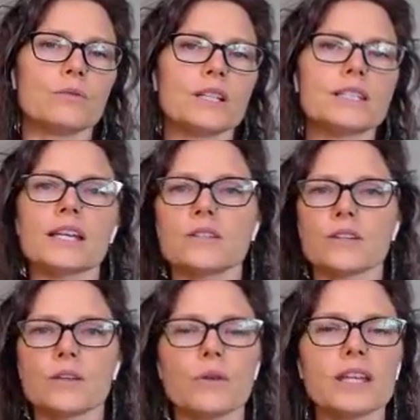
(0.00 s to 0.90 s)
days are
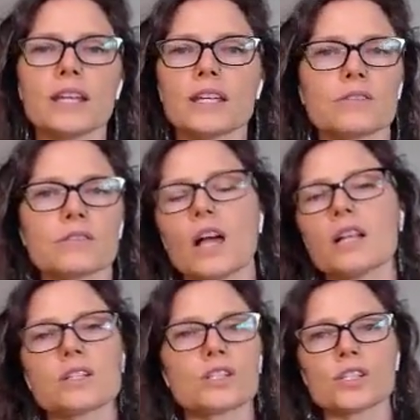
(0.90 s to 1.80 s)
you eating your
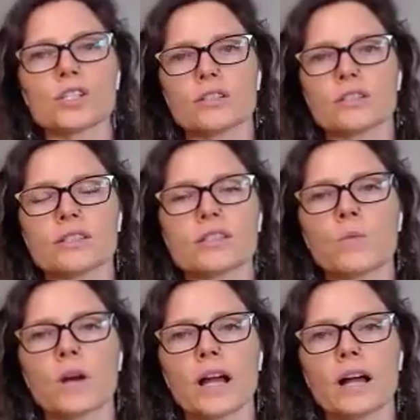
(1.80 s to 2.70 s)
lunch
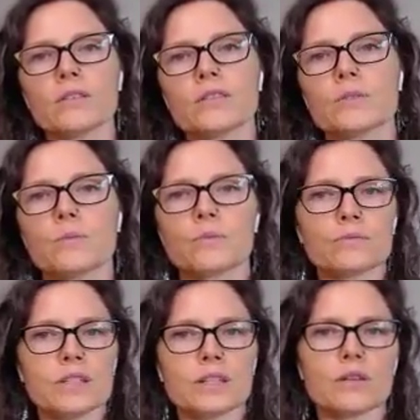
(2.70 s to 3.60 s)
somewhere else?
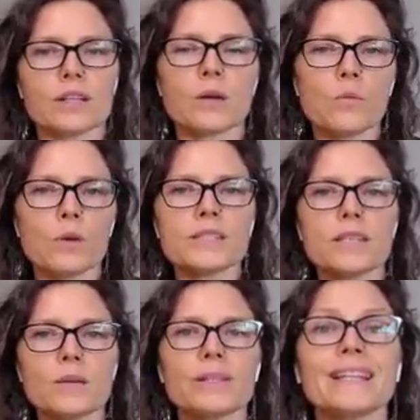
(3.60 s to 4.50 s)
Like, what's
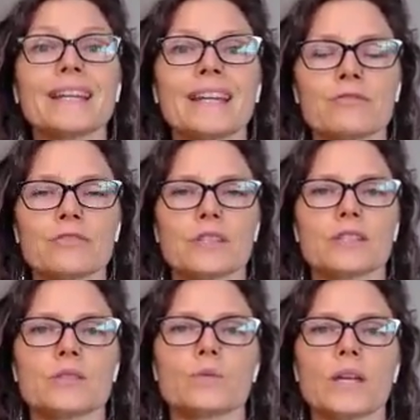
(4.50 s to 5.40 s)
the plan for
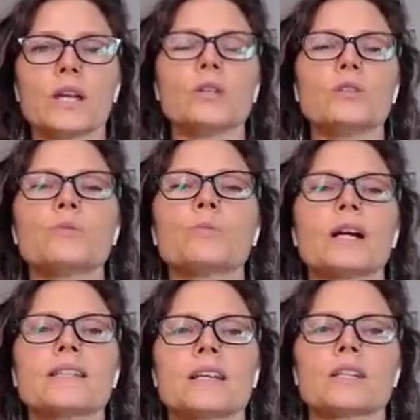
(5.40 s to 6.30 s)
this week? Who's
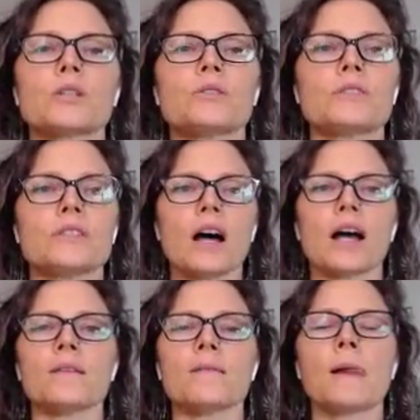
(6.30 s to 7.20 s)
present, who's
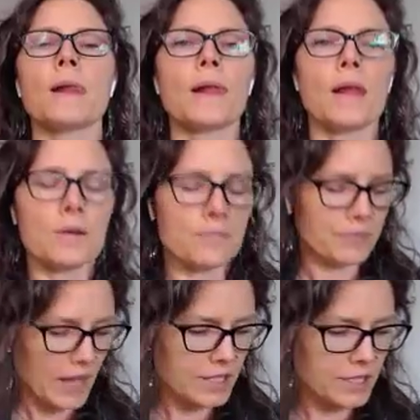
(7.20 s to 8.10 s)
not?
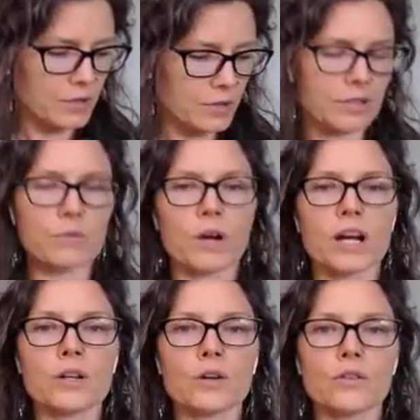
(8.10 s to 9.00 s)
And you want
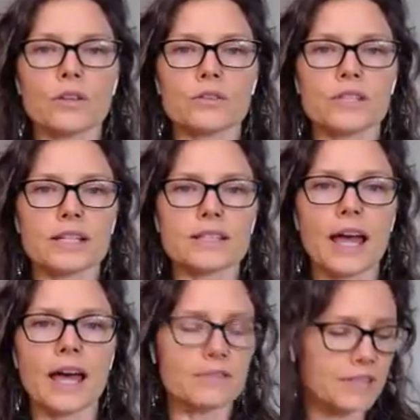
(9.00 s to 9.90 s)
to know those things
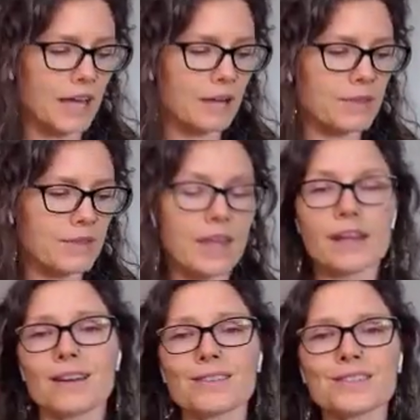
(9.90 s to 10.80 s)
ahead of time. And
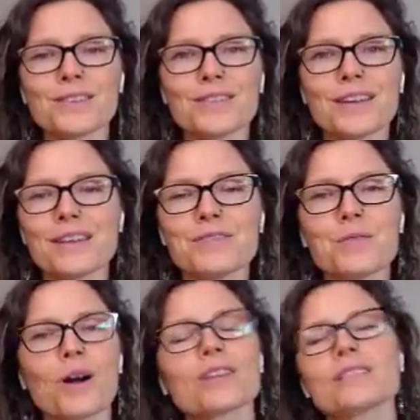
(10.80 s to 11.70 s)
then also, if
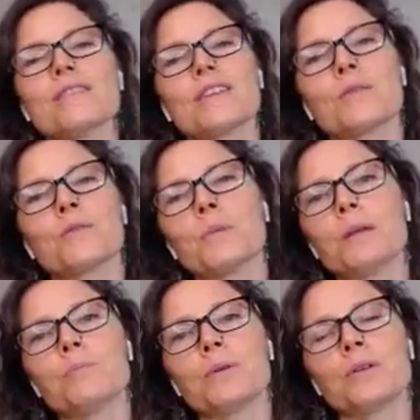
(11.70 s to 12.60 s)
you are living with
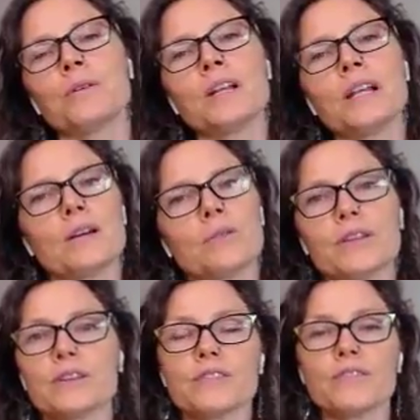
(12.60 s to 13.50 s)
people,
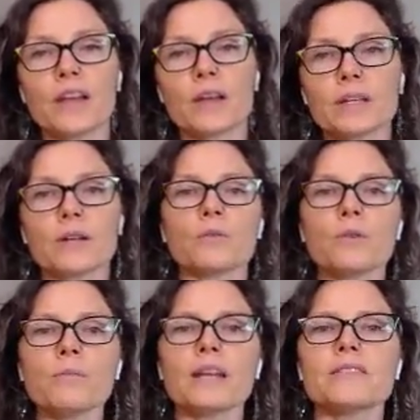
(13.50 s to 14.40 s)
whether it's family or
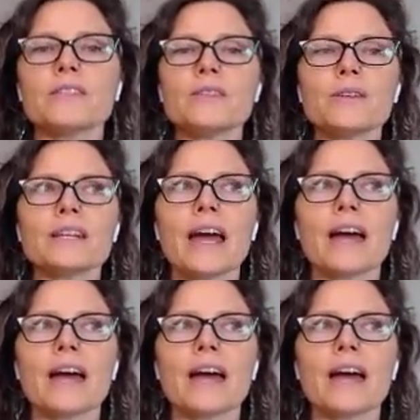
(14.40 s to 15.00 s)
roommates, you can